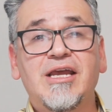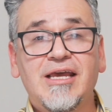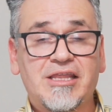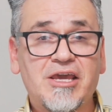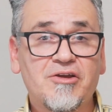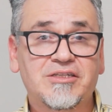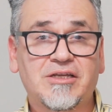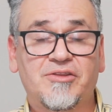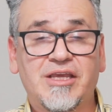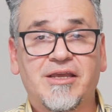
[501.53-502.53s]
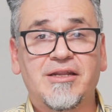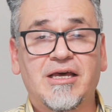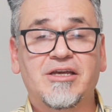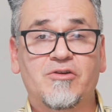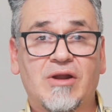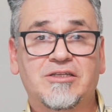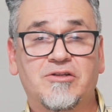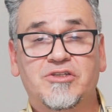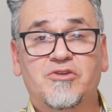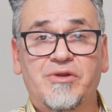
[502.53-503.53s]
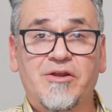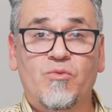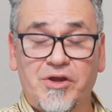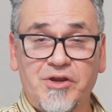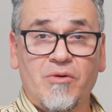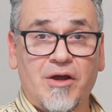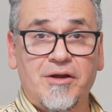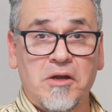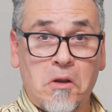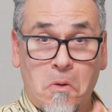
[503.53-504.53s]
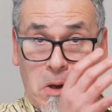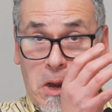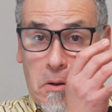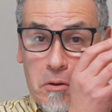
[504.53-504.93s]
And then you're going to start thinking that the grass looks greener where you are, right?